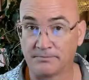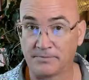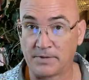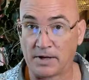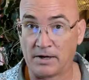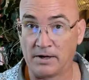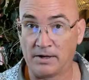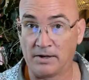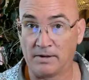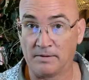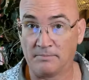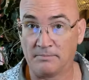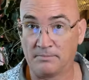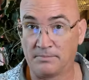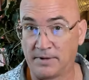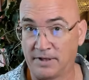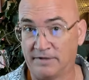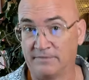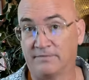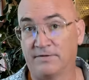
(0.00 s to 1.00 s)
um,
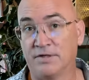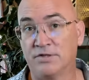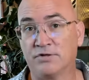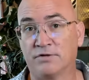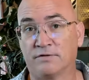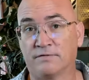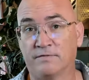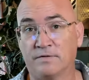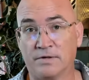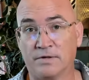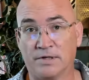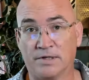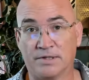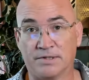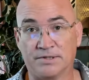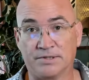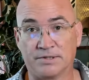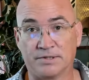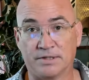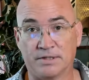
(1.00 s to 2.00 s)
beneficial for
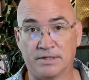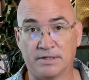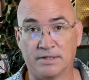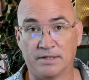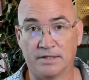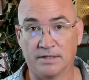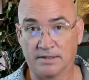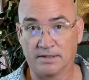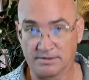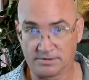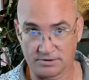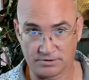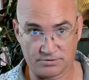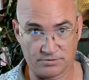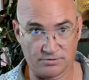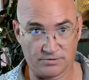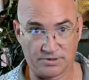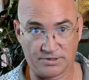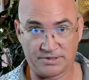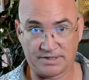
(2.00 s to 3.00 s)
us to
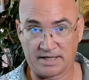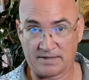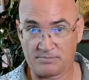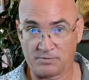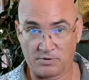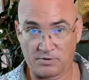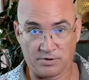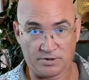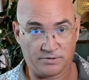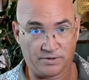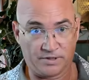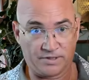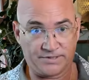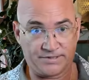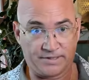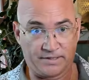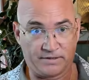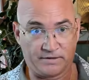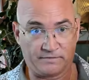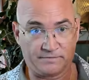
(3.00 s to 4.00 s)
truly step more into
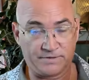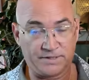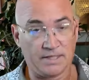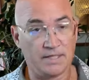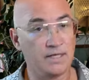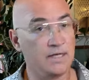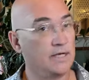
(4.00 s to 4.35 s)
ourselves.